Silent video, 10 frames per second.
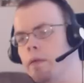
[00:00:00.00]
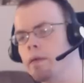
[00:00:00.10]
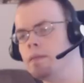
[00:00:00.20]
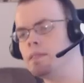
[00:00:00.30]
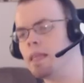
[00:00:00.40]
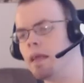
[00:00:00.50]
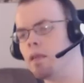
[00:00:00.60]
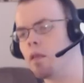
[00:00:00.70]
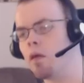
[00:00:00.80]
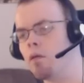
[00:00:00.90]
good
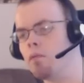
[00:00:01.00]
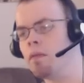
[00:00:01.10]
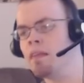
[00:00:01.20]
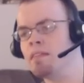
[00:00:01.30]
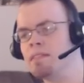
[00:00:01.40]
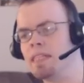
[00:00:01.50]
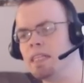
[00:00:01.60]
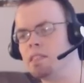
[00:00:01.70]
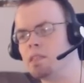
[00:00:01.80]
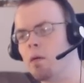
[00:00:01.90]
standalone
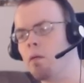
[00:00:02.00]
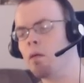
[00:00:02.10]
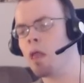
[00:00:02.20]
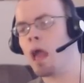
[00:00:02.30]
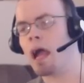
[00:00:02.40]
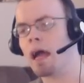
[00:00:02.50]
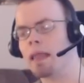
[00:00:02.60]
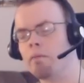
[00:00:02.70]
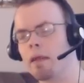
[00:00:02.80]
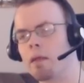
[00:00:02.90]
scene, so
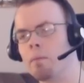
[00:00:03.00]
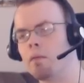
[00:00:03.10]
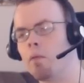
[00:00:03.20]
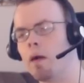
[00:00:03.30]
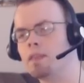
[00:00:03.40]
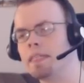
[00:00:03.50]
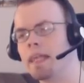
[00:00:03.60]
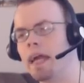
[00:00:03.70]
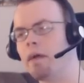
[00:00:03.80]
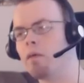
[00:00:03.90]
highly recommend watching
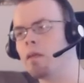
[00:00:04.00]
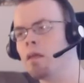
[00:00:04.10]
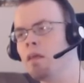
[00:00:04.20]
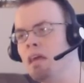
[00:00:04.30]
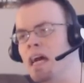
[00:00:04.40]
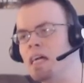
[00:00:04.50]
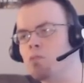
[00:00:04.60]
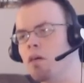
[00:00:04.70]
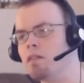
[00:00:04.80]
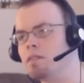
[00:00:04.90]
that one
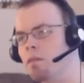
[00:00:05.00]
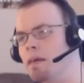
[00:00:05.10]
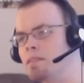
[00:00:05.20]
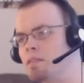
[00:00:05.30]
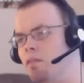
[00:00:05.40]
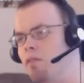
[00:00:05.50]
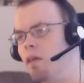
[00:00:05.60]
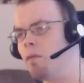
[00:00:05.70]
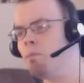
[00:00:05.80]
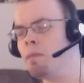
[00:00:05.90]
as well as the rest of
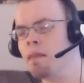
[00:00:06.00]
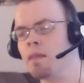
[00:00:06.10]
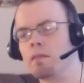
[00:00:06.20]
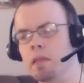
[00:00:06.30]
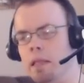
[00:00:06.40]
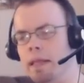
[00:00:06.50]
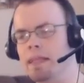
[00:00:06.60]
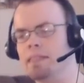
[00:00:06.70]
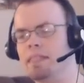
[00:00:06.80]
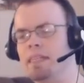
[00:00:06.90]
the deleted